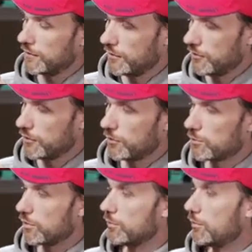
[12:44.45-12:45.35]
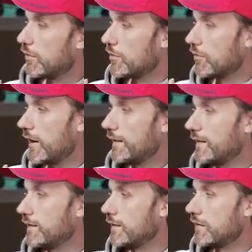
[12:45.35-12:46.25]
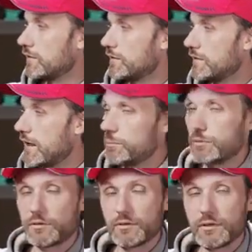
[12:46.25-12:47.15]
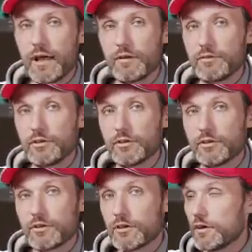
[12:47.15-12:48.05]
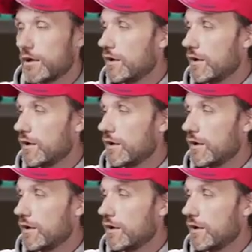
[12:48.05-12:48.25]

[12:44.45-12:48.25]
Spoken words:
This is your roll motor, and then here on the top you'll have your